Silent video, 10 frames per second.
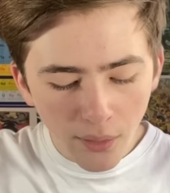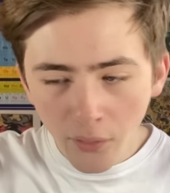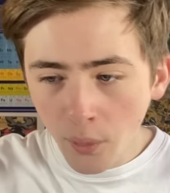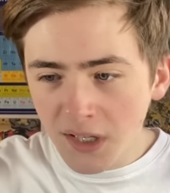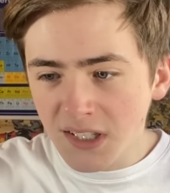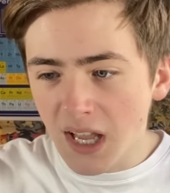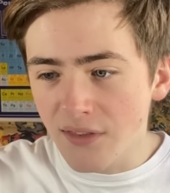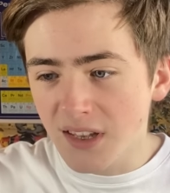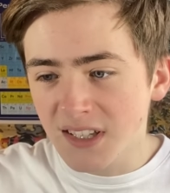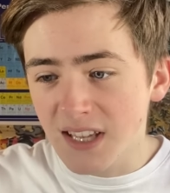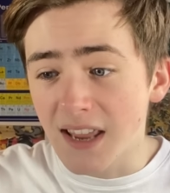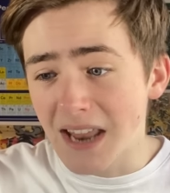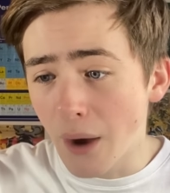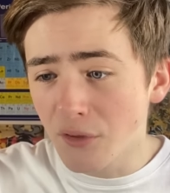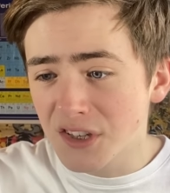Now, if I wanted to get this set
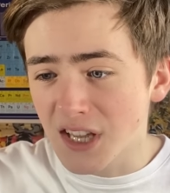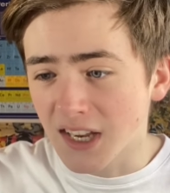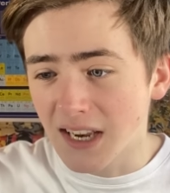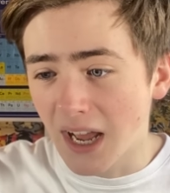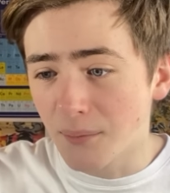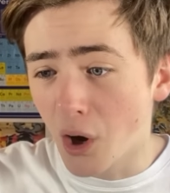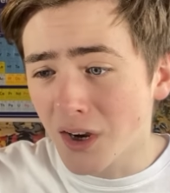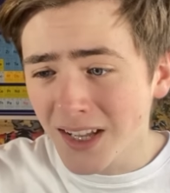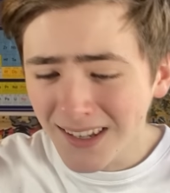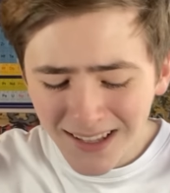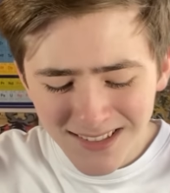now on the second-hand market,